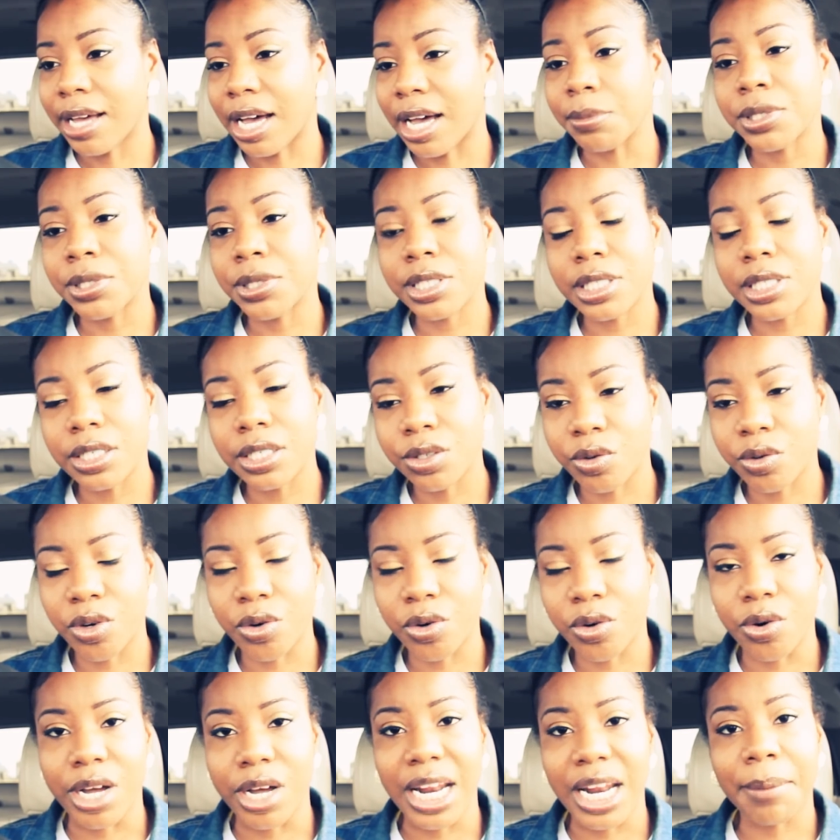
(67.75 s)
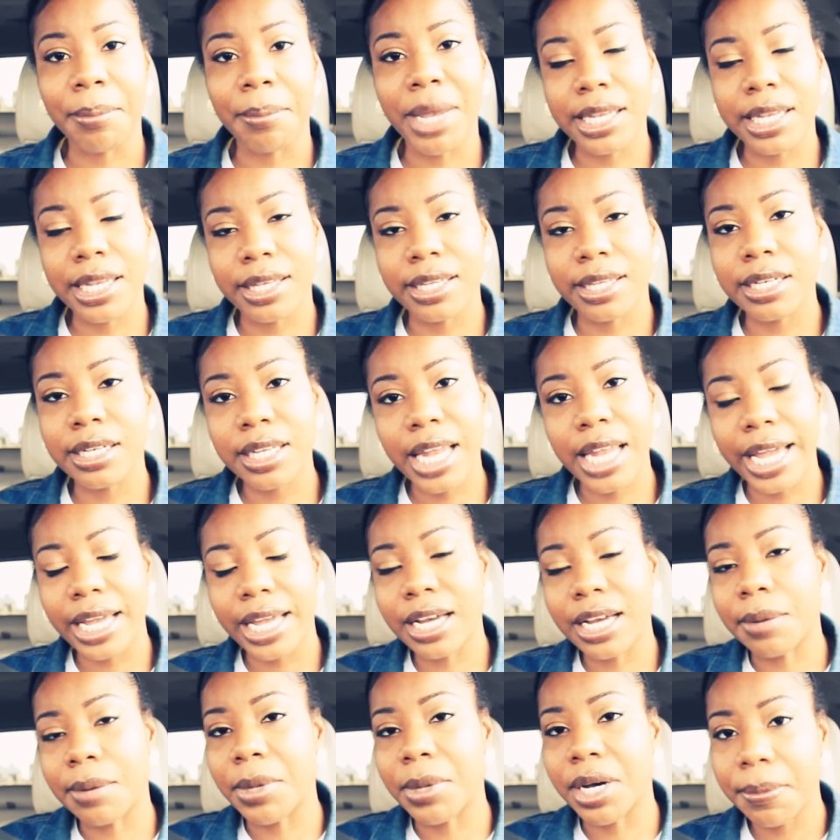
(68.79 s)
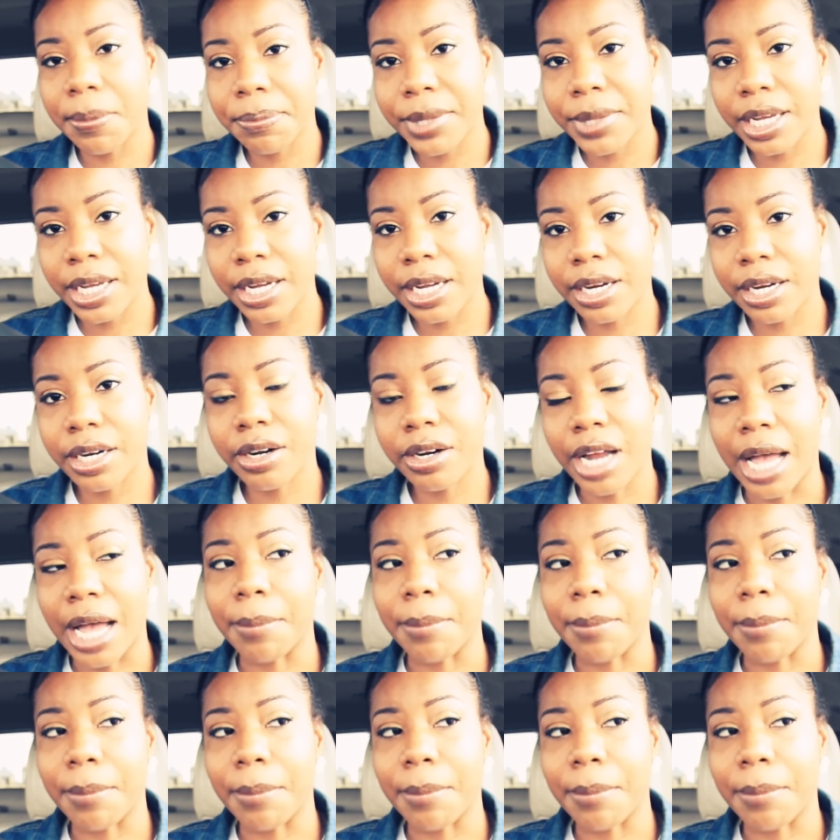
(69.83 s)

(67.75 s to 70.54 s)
I'm still growing. I may look like I'm up there,